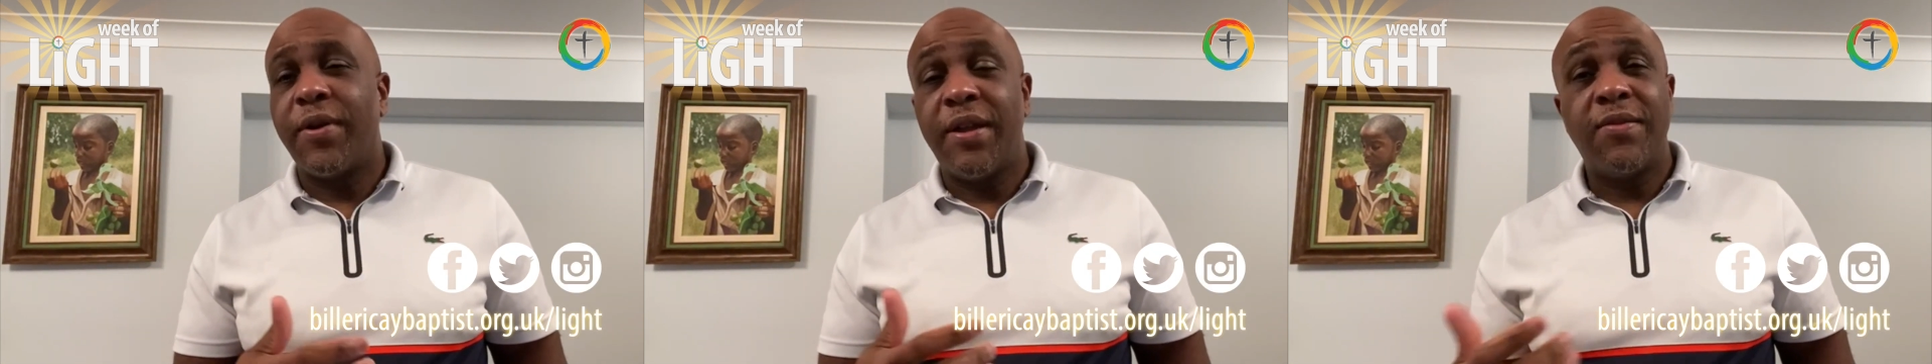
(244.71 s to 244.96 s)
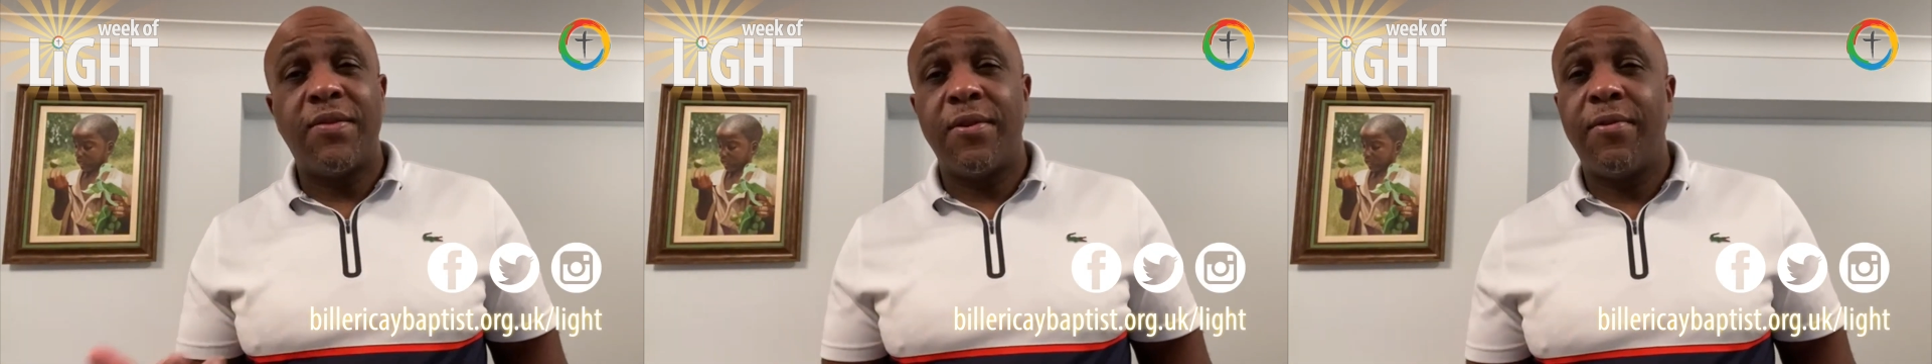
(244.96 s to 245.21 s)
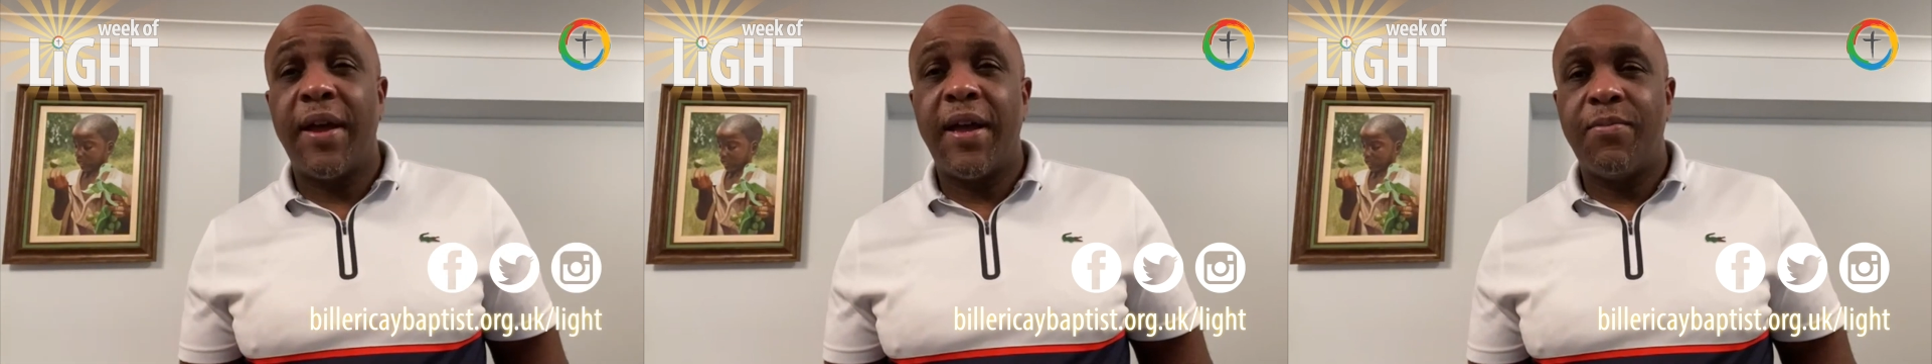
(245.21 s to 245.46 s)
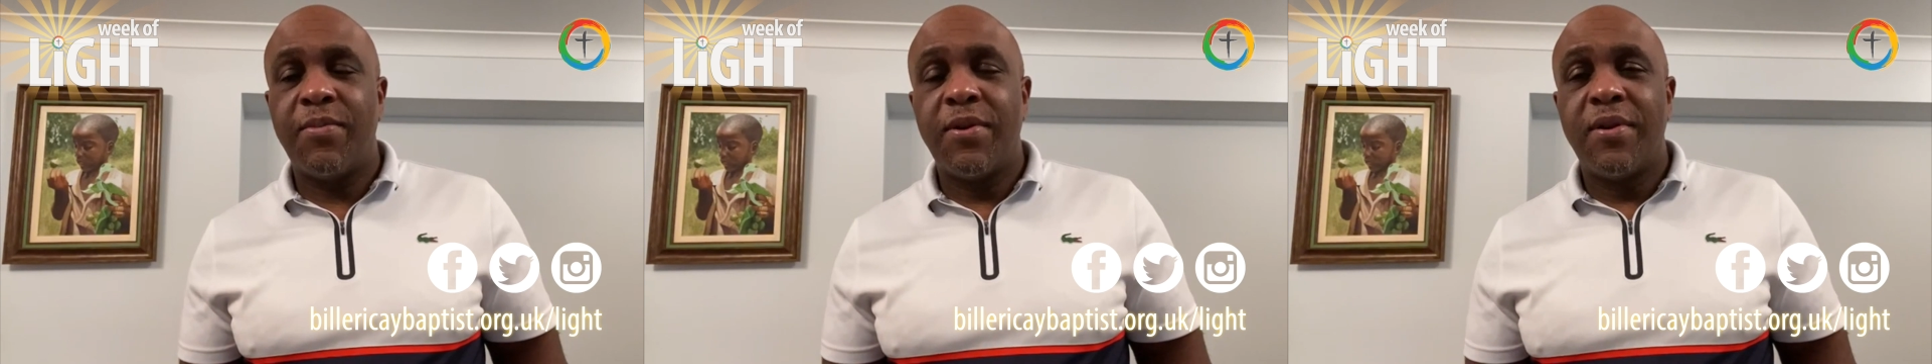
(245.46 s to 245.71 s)

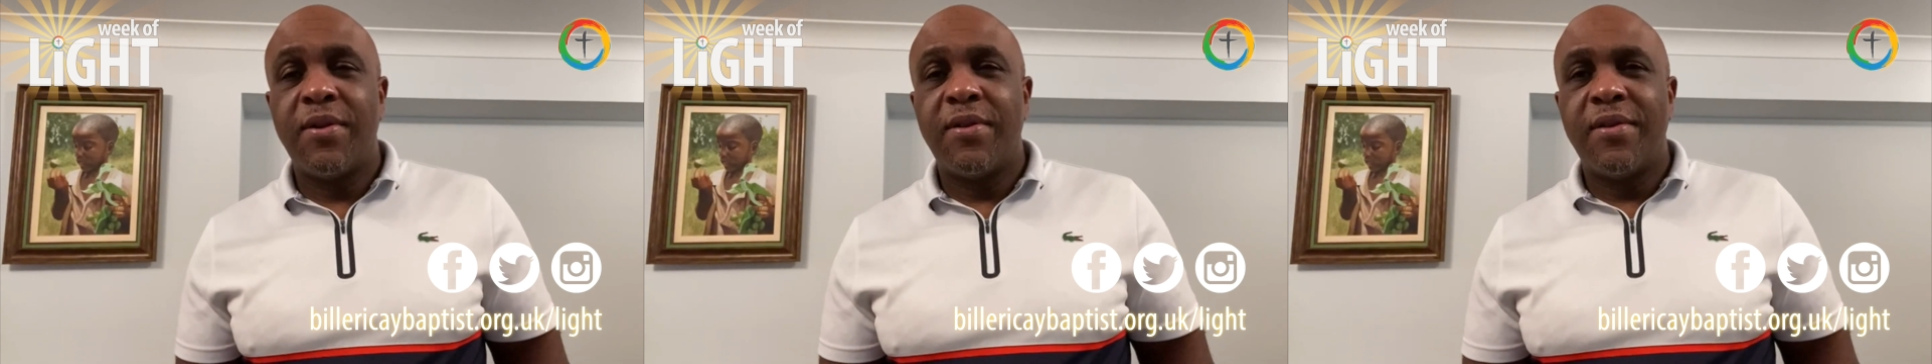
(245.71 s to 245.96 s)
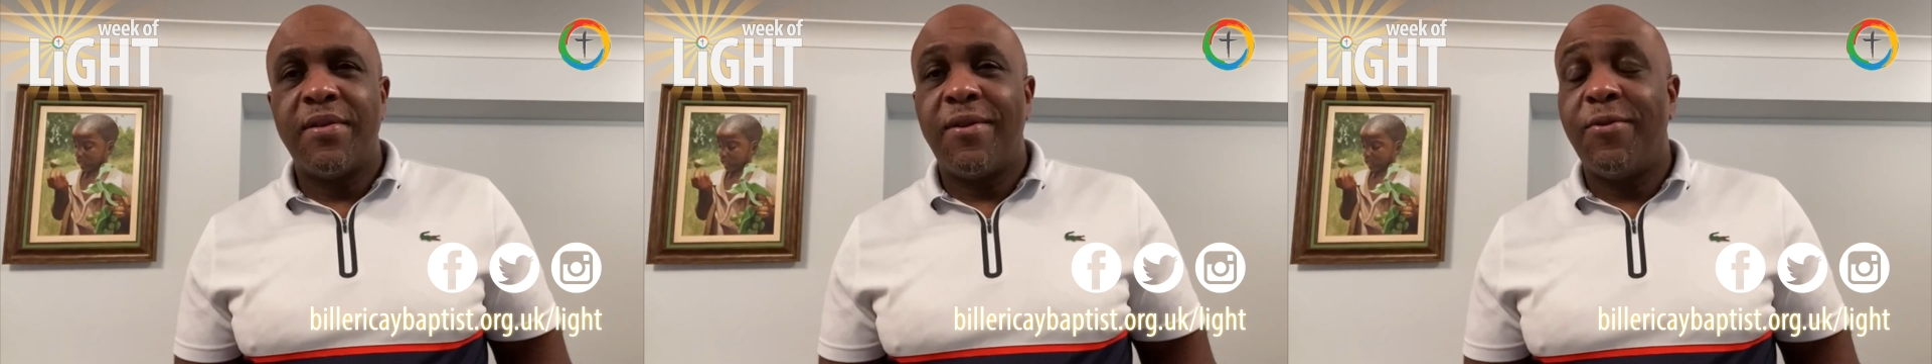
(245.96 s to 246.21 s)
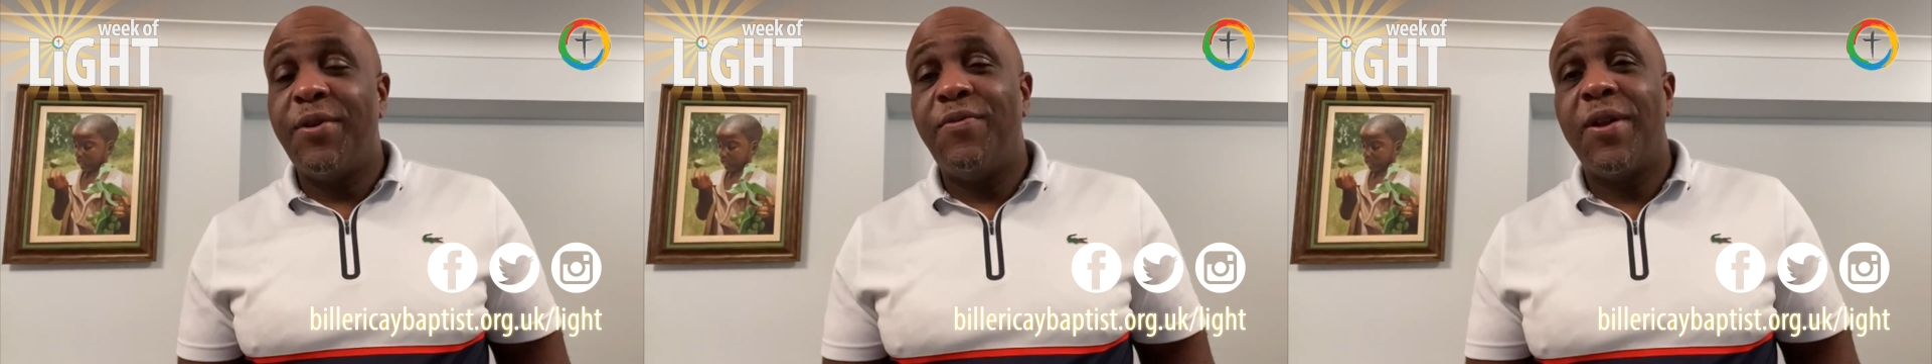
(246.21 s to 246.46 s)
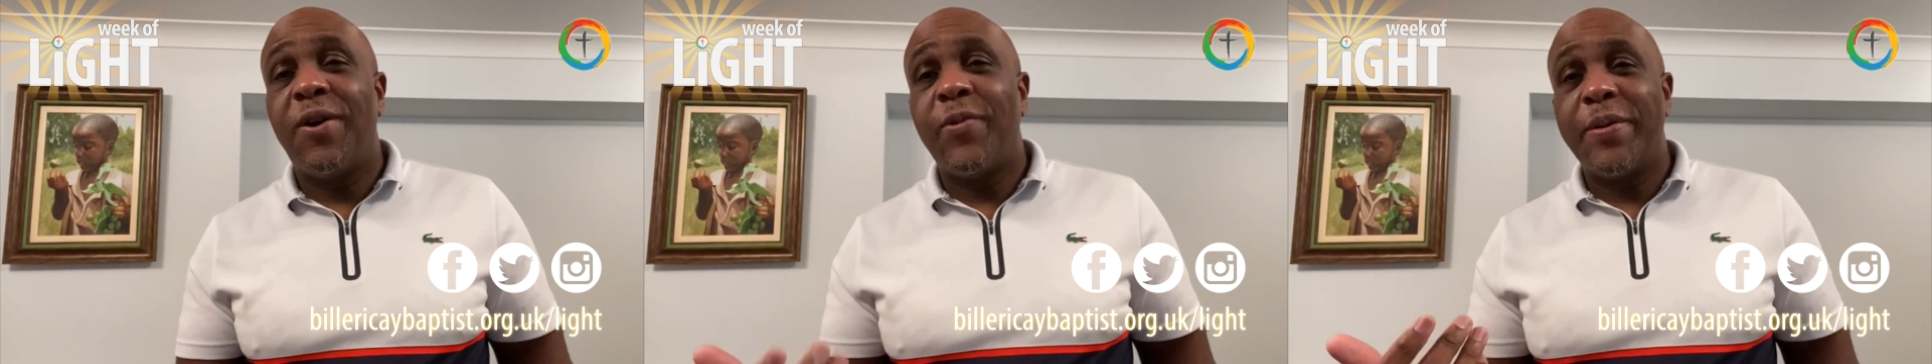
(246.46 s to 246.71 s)
Instagram, or even
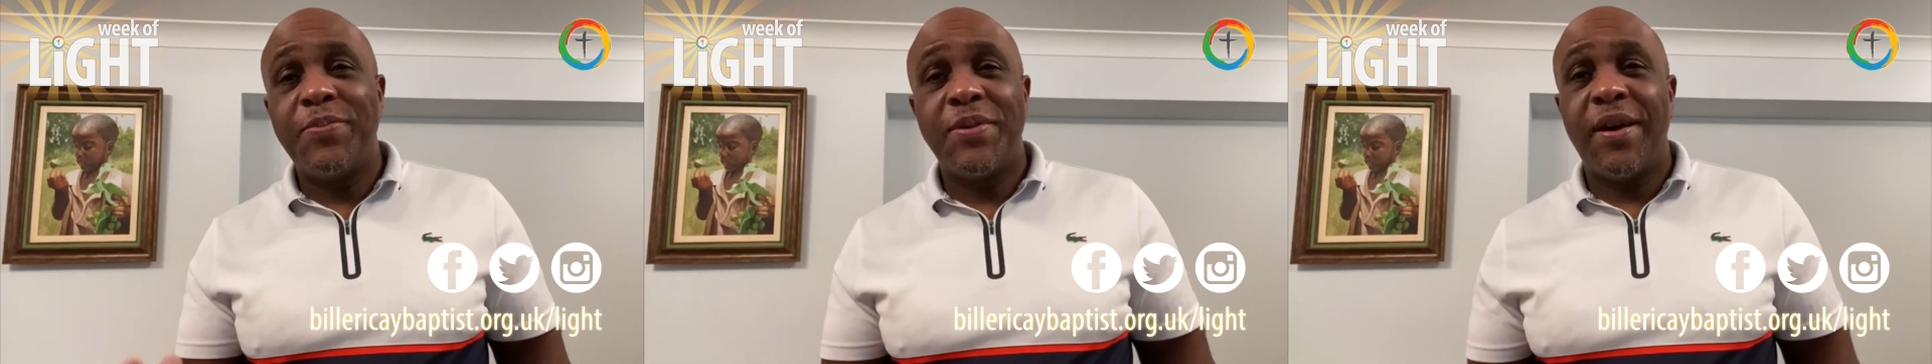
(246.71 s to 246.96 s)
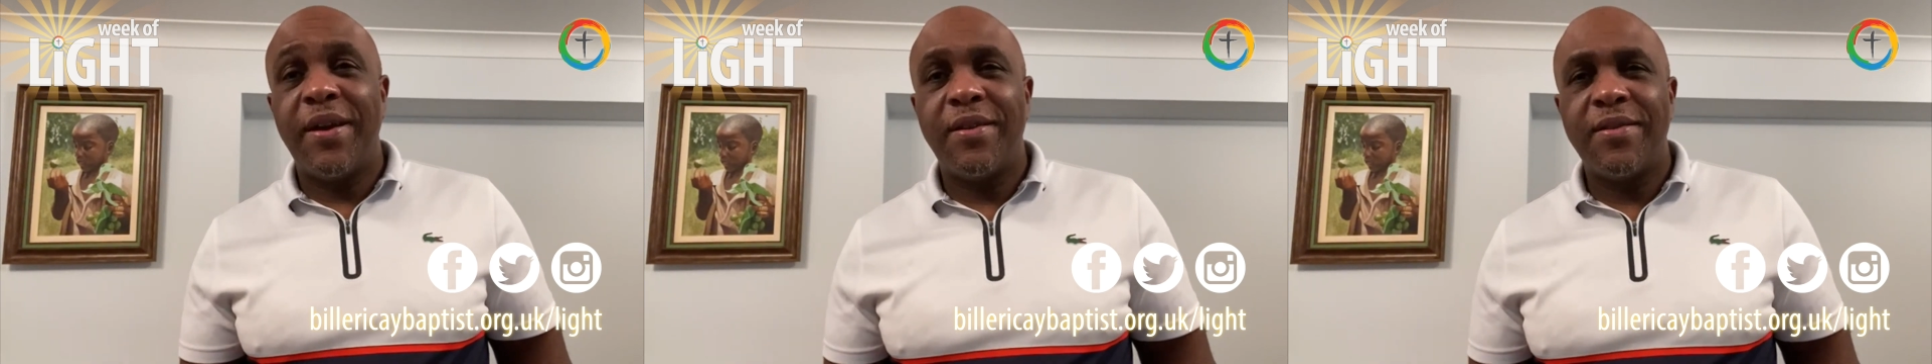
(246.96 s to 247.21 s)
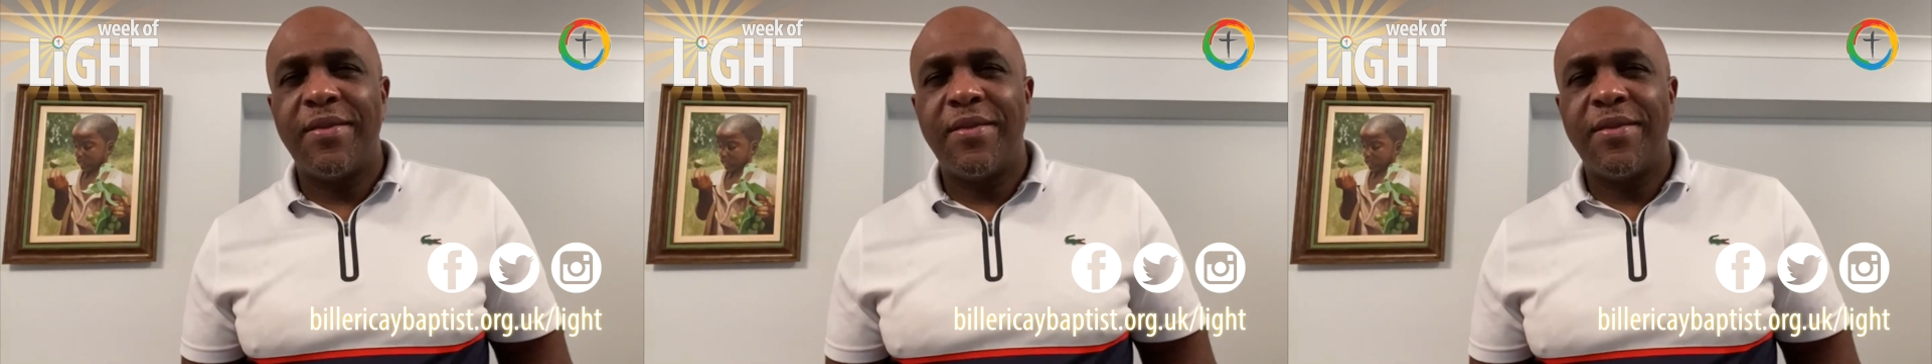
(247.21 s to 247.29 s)
our website.